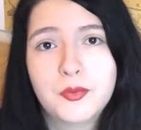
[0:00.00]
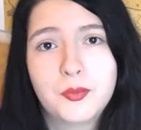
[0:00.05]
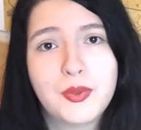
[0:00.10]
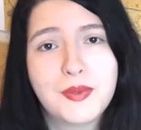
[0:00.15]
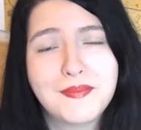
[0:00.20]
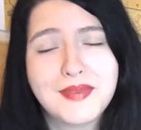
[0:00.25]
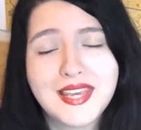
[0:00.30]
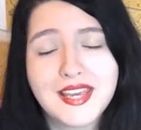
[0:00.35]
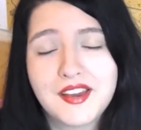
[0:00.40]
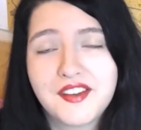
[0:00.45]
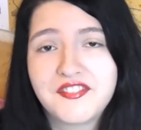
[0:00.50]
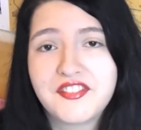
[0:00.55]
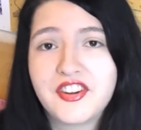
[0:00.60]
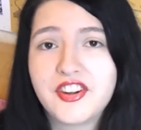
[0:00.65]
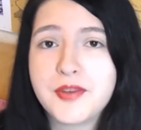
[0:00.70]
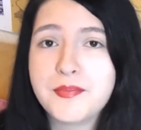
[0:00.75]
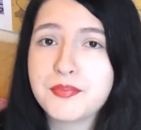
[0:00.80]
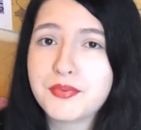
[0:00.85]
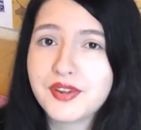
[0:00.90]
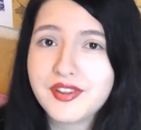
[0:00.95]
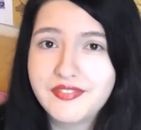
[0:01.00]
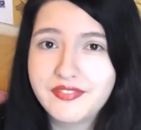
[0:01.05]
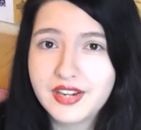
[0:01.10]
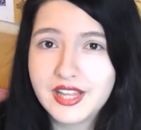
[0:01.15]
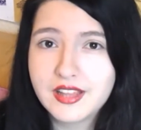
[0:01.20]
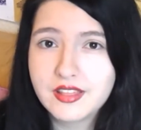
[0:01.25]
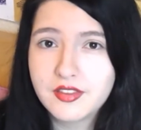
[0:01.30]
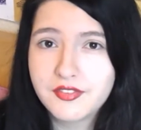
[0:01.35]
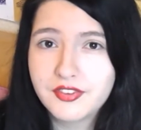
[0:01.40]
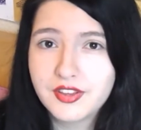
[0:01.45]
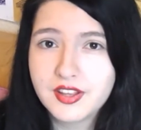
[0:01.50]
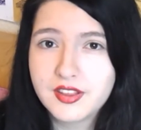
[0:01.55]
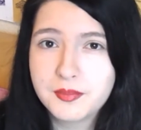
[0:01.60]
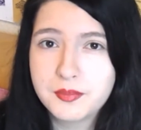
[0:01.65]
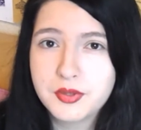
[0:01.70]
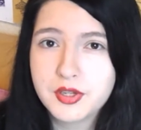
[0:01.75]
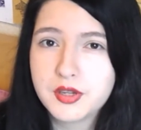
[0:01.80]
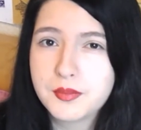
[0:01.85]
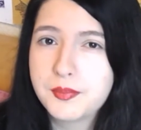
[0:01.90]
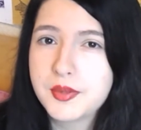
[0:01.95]
We meet her very briefly in the
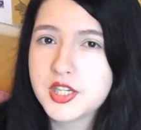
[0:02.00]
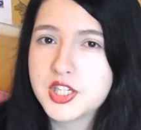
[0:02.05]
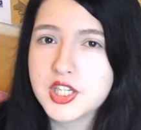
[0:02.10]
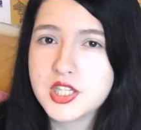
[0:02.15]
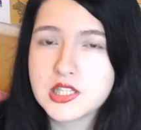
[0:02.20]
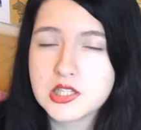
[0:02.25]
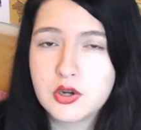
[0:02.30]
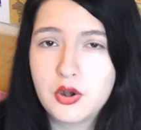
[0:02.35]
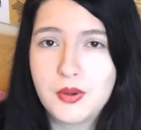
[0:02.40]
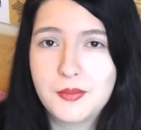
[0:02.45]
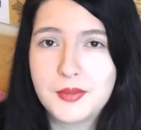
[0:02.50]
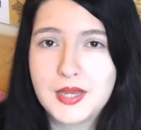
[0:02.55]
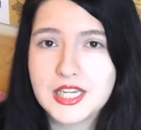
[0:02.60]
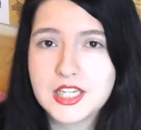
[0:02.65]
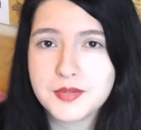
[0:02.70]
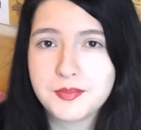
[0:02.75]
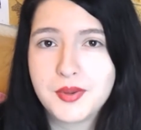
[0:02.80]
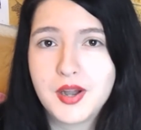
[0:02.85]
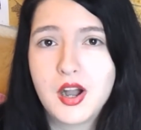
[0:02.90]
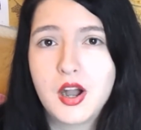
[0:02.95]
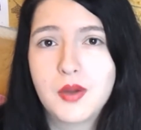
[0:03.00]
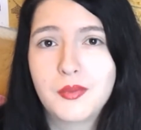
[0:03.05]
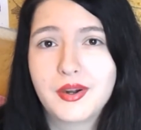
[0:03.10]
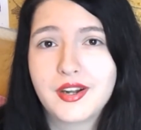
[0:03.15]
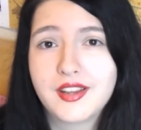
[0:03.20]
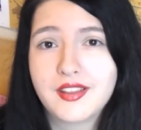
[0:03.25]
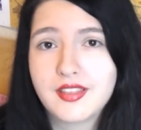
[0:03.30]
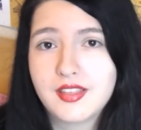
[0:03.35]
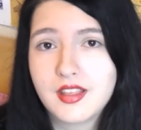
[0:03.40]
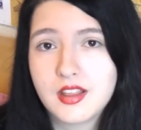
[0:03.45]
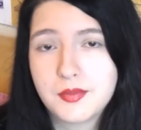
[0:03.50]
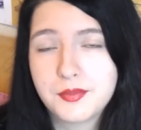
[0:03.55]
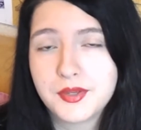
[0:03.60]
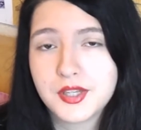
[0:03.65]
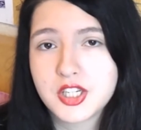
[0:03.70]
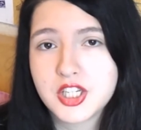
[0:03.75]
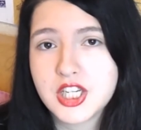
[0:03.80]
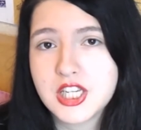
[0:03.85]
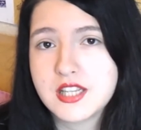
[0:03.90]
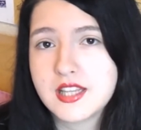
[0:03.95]
first book, but she's not a major part, whereas this
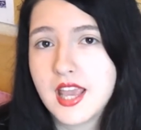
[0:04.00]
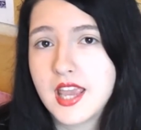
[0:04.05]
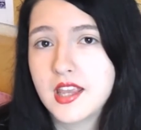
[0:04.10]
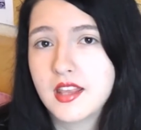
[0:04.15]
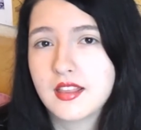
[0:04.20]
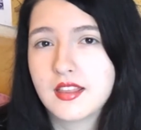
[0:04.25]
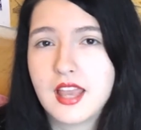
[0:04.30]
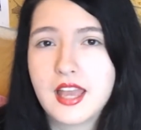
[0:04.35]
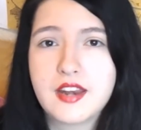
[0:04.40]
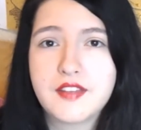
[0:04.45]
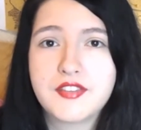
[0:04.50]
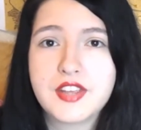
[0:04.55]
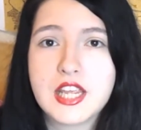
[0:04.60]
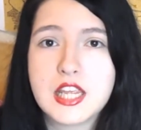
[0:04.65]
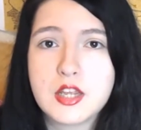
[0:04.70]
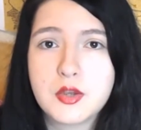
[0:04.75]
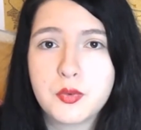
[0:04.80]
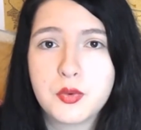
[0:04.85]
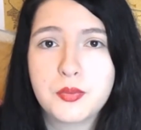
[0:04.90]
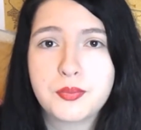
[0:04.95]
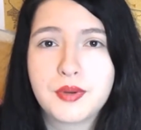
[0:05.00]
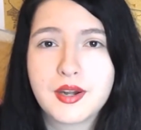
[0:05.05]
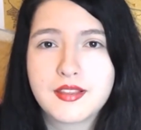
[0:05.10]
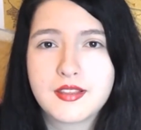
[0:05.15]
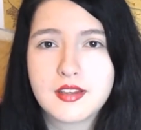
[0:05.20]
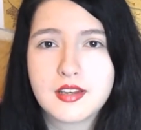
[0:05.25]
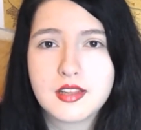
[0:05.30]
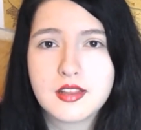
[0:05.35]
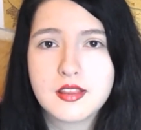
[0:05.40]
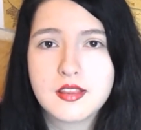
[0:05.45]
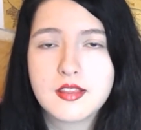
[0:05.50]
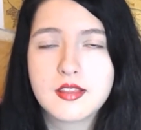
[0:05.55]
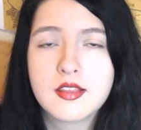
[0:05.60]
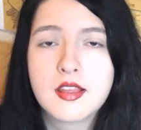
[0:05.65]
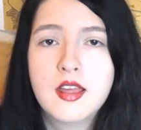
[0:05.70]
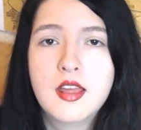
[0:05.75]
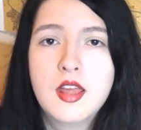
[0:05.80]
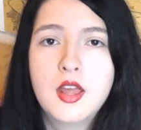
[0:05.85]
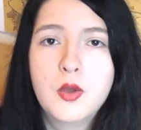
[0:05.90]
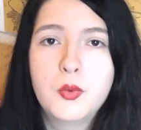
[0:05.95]
book she takes kind of equal precedence
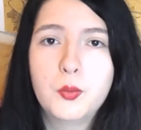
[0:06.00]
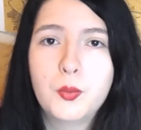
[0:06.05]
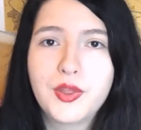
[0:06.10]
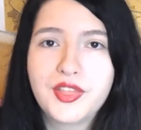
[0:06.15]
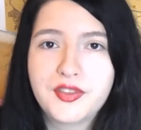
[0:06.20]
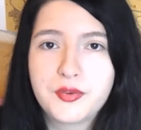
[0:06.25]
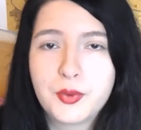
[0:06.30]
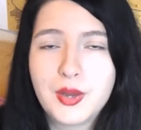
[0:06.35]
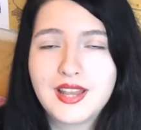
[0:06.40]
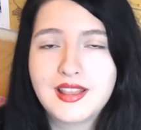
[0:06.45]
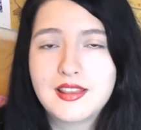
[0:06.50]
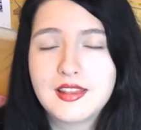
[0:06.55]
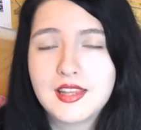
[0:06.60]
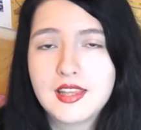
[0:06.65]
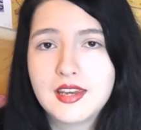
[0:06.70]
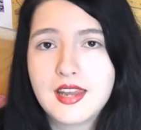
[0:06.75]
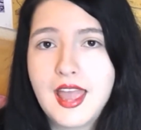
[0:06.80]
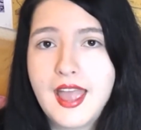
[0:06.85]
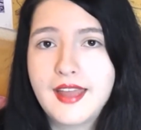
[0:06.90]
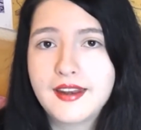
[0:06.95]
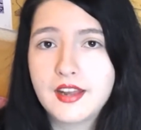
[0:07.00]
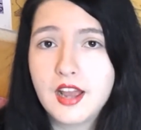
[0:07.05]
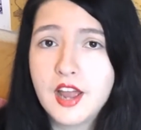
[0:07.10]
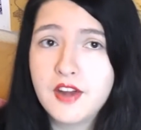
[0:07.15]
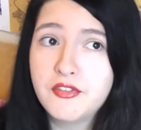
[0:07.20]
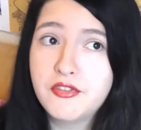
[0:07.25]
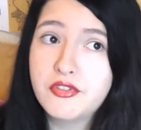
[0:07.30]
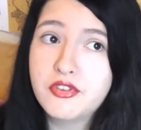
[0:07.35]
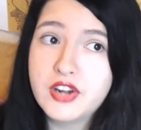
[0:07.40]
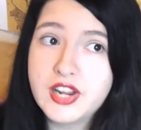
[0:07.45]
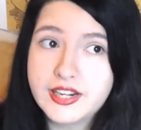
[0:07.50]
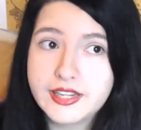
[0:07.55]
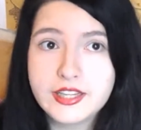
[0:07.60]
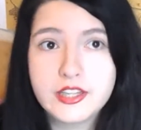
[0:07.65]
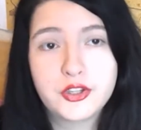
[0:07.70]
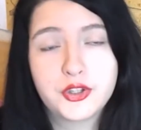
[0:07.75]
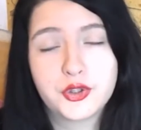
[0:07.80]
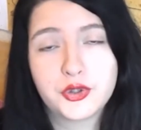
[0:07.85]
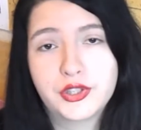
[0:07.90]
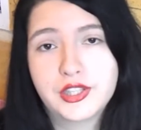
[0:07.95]
with Quentin, and I really
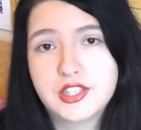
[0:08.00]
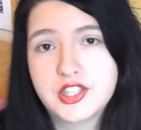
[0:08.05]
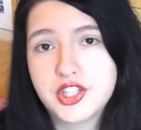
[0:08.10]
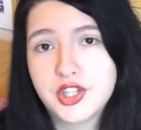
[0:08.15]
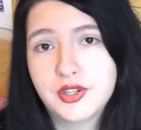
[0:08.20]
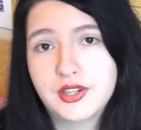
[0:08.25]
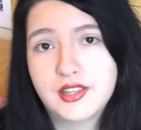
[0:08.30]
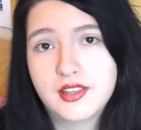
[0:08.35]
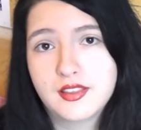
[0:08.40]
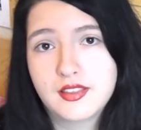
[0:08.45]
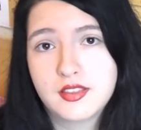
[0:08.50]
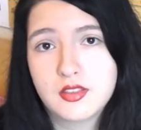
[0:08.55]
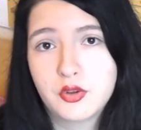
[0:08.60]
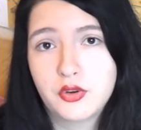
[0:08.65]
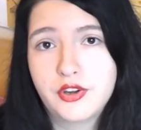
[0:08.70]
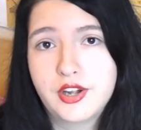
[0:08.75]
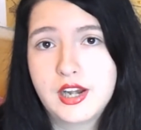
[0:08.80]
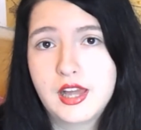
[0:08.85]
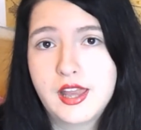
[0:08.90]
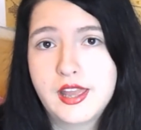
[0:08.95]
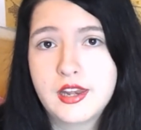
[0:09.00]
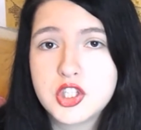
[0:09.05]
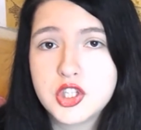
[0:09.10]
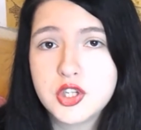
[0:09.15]
enjoyed Julia's storyline.